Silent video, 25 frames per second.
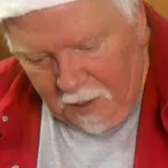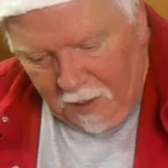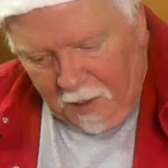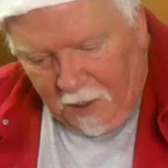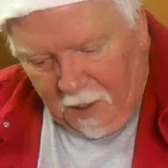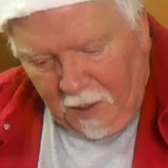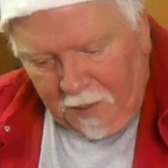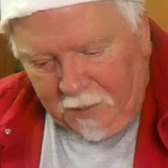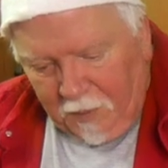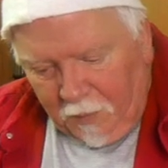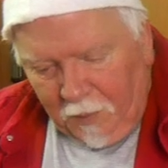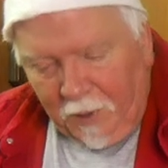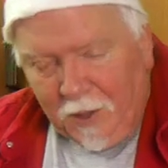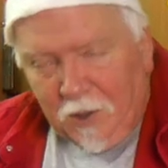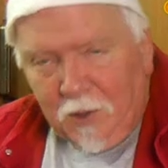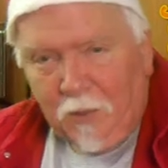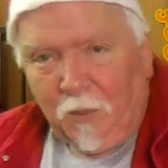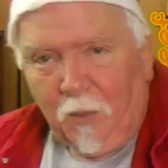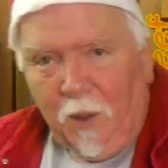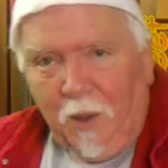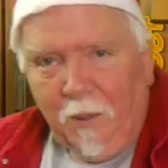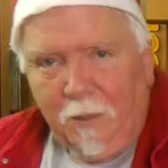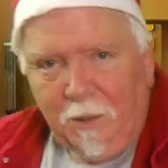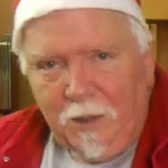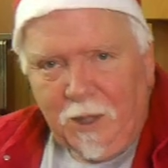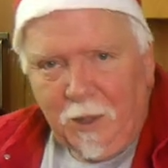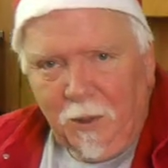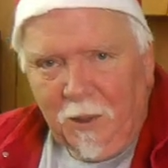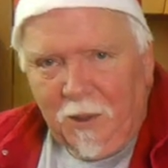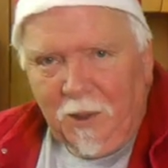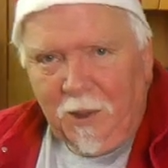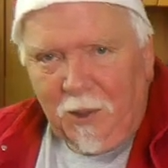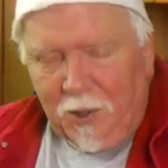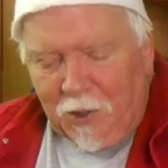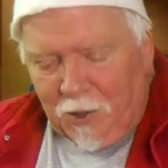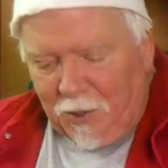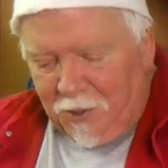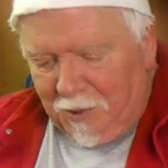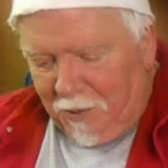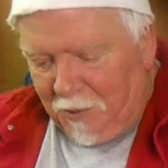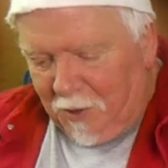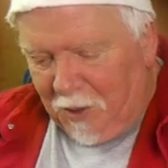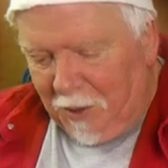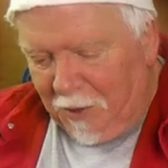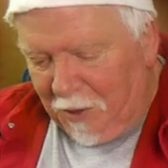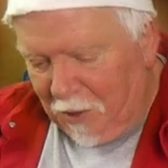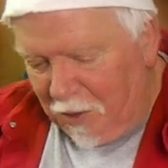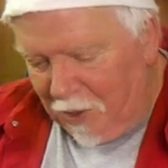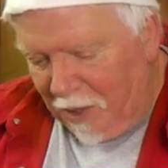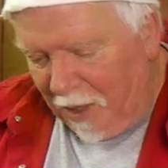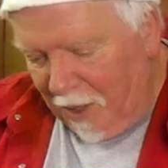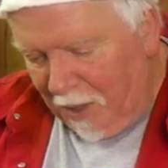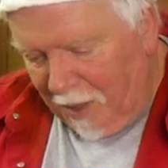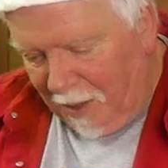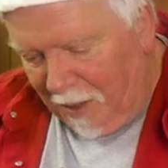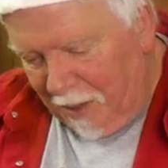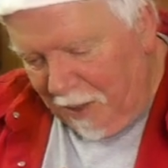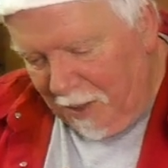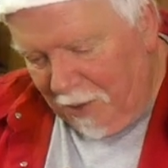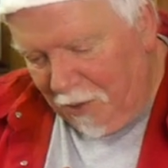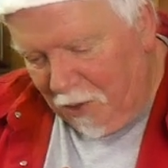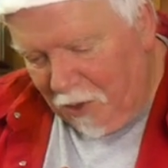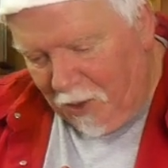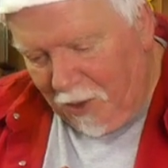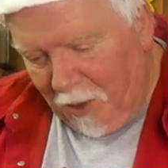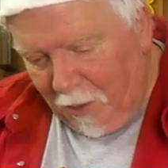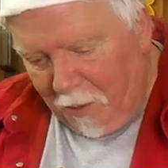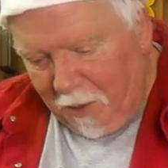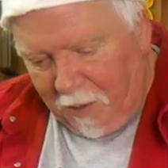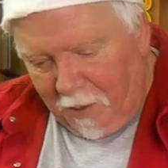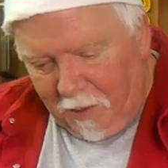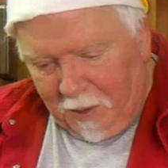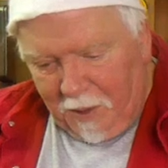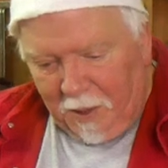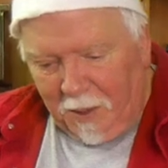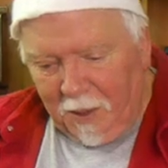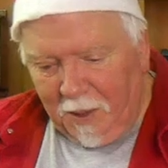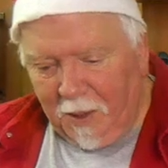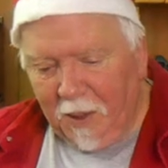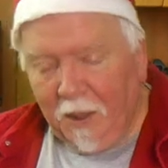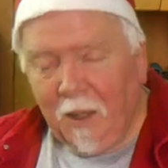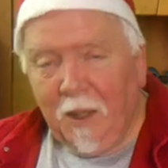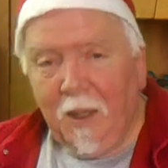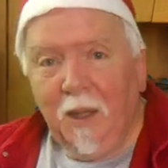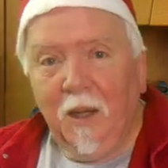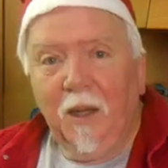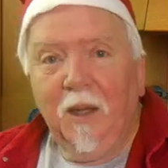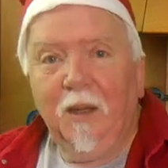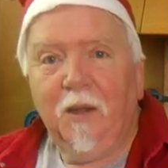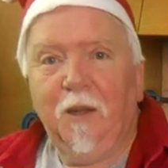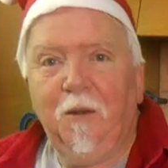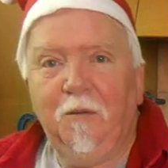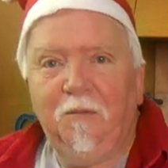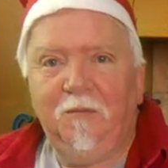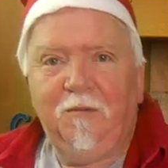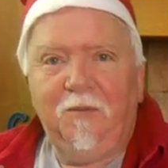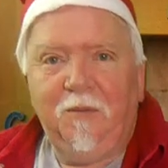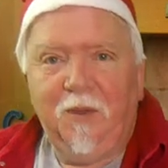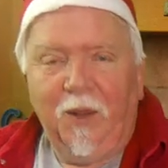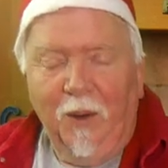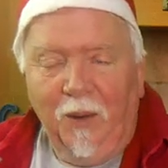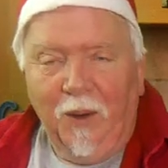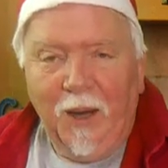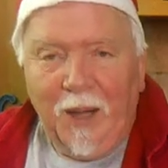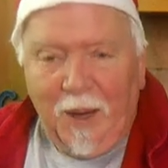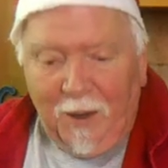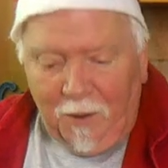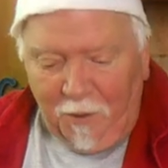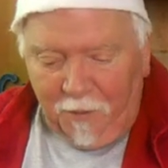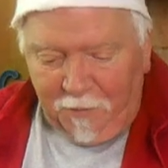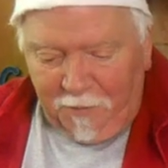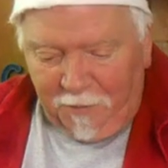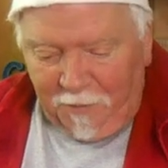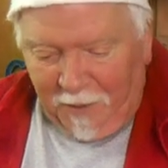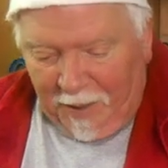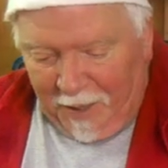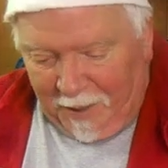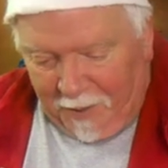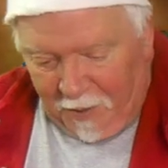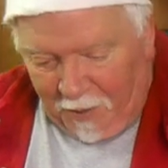And the reason why we do this to the skin is so that the layer of fat